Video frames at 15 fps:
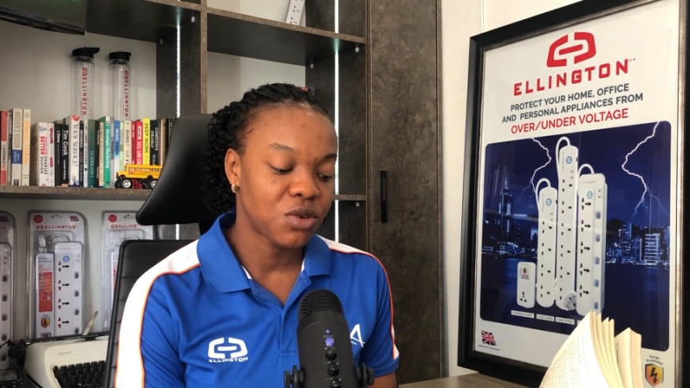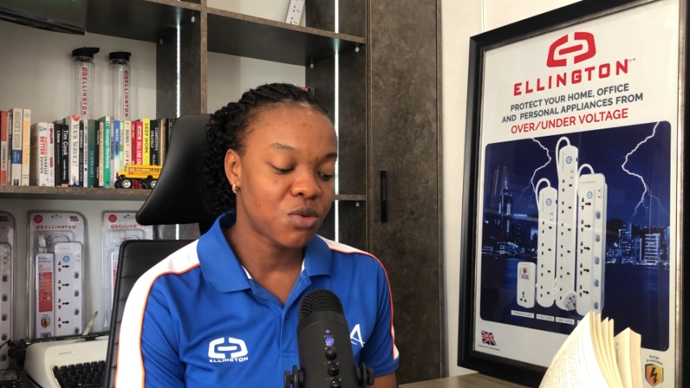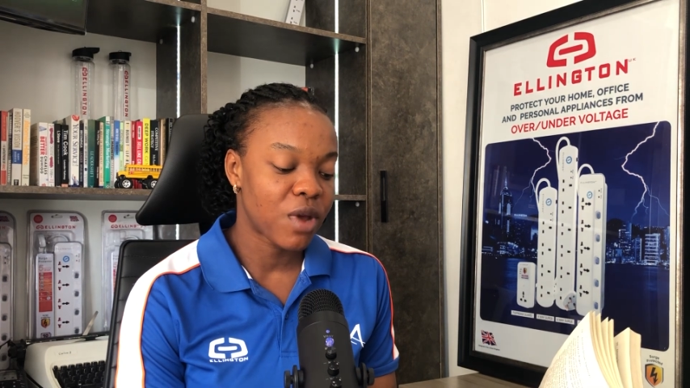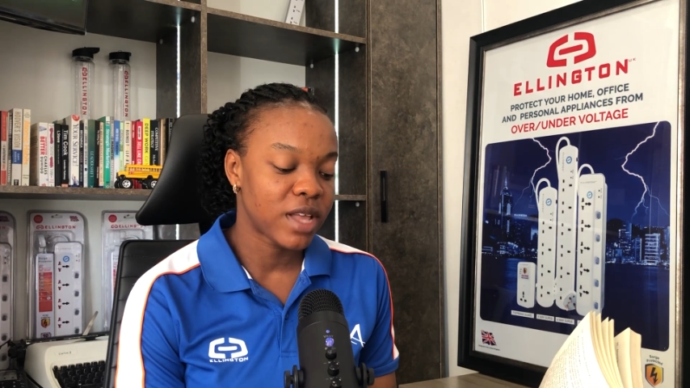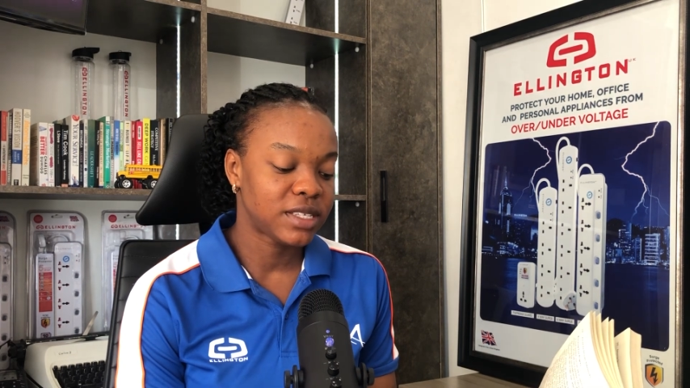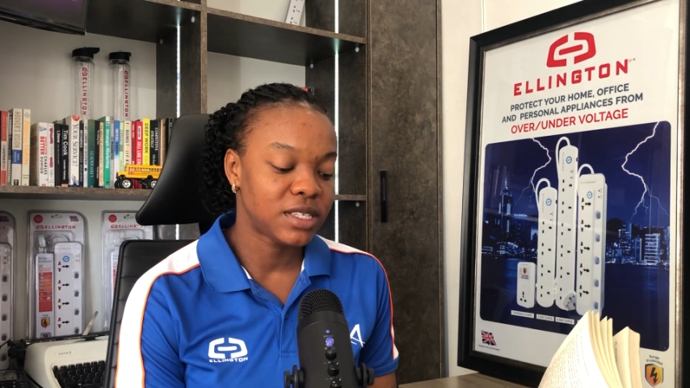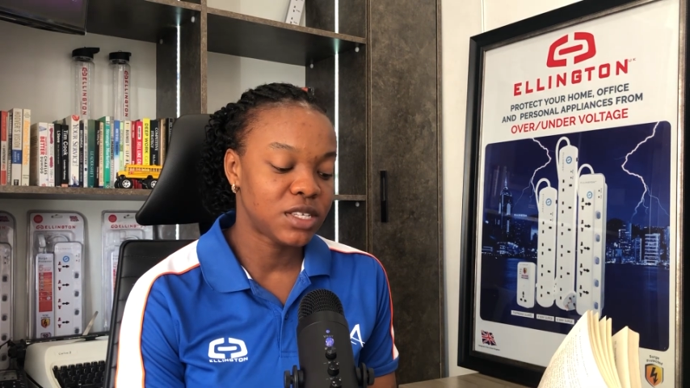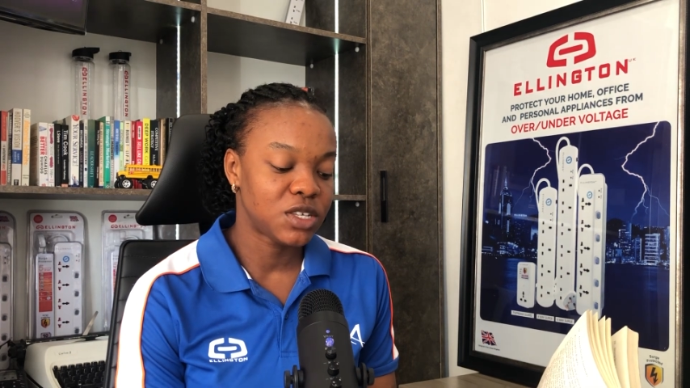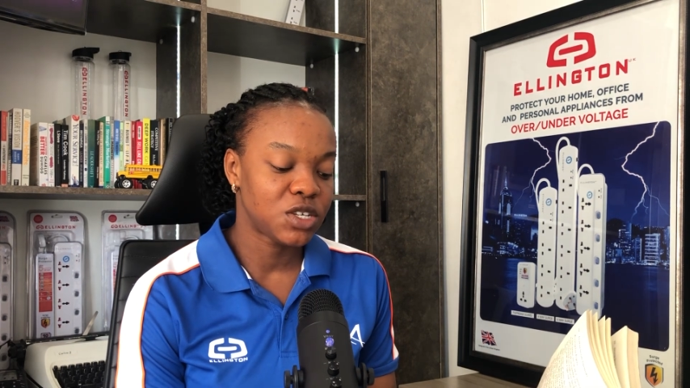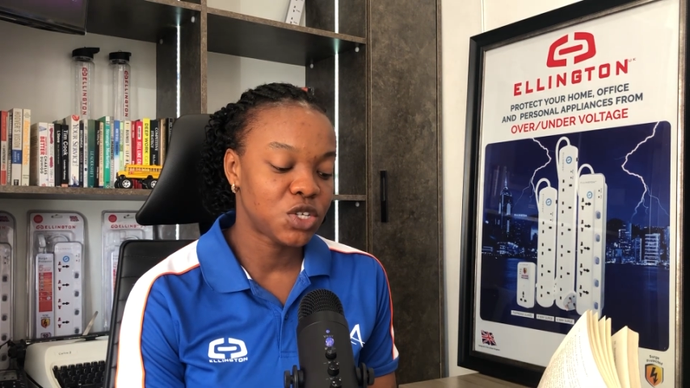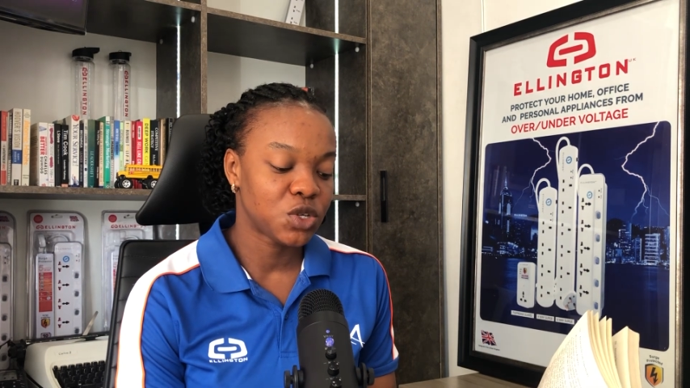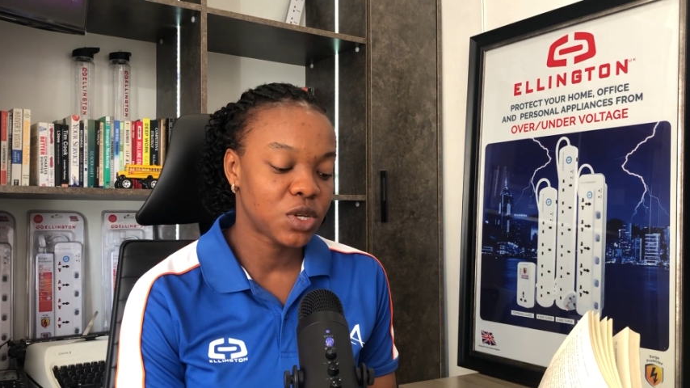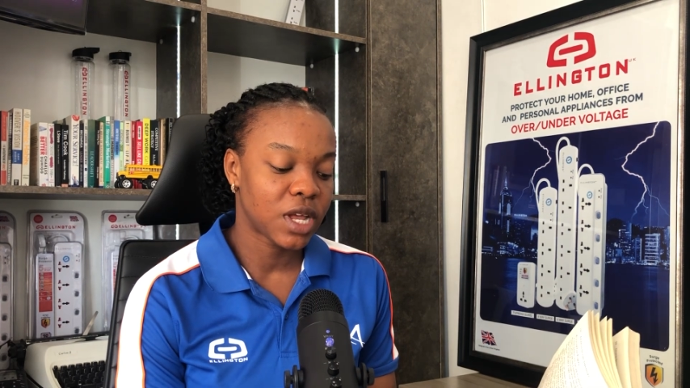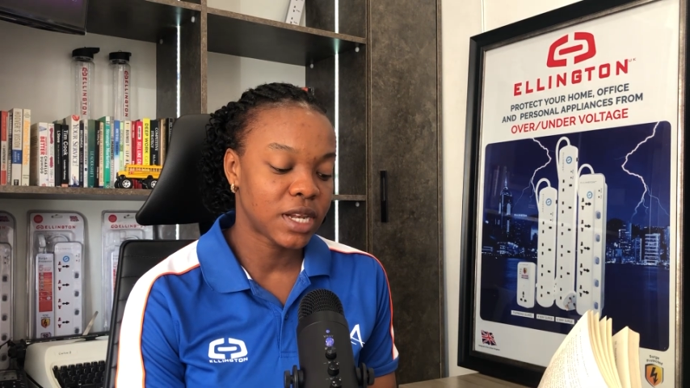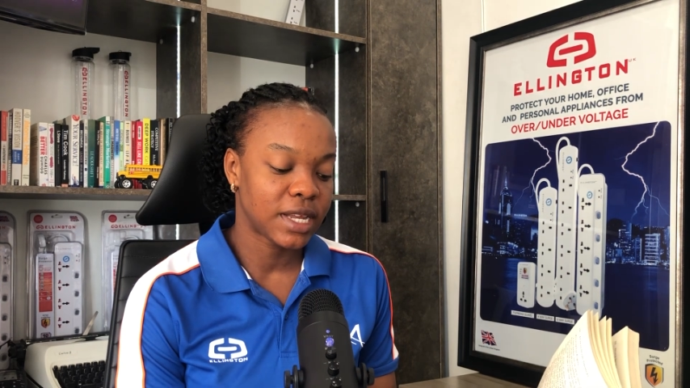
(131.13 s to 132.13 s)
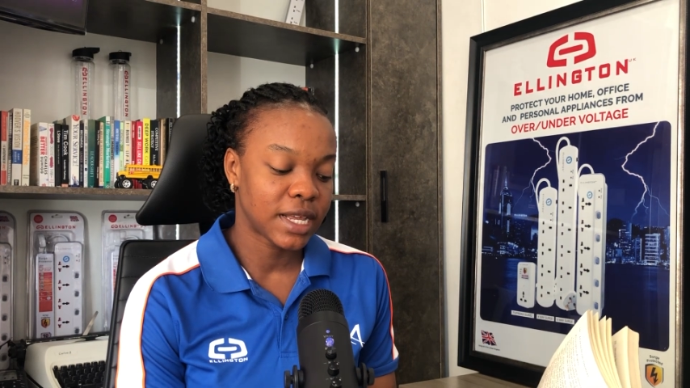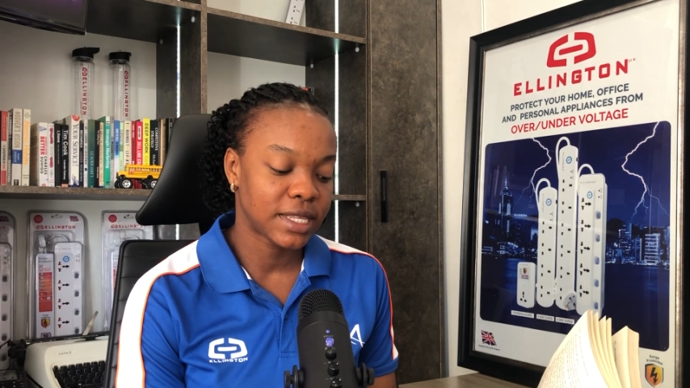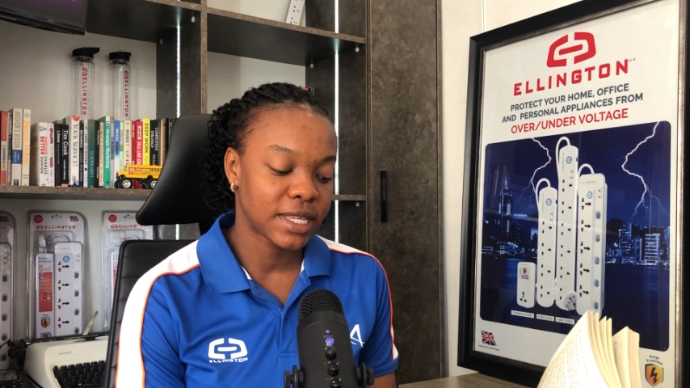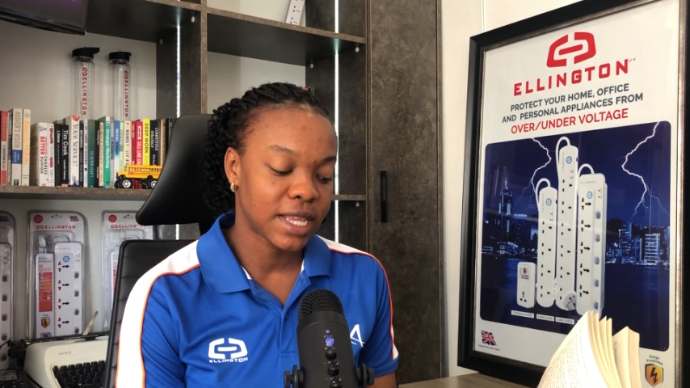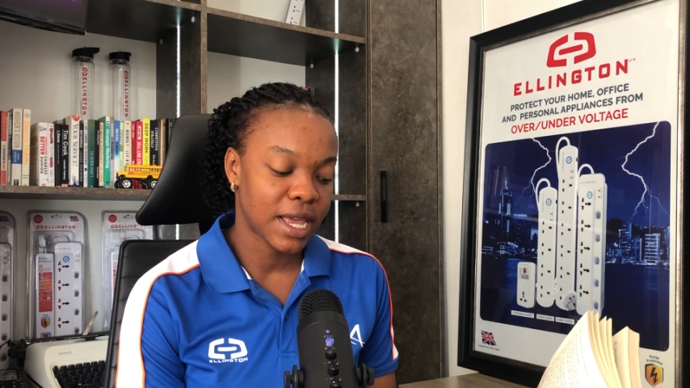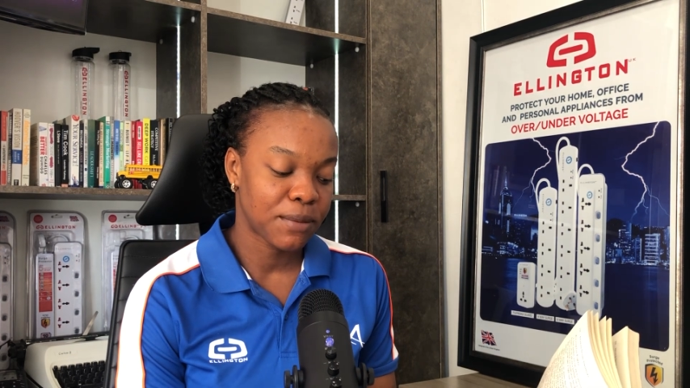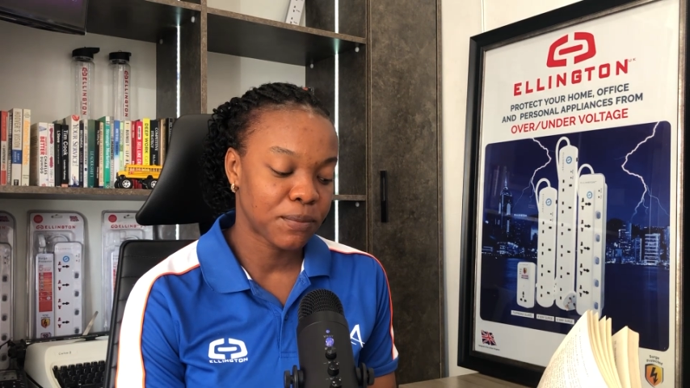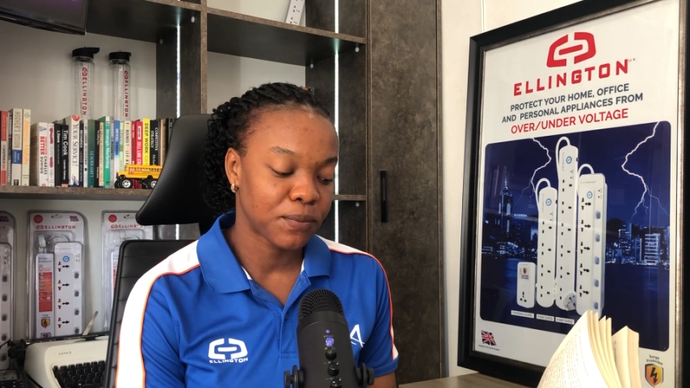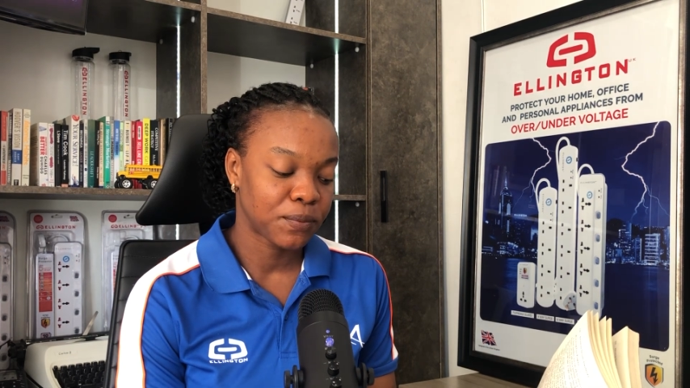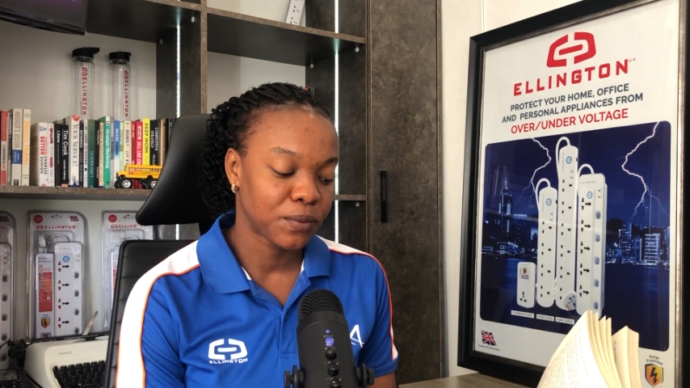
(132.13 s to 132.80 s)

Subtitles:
right decision at that time?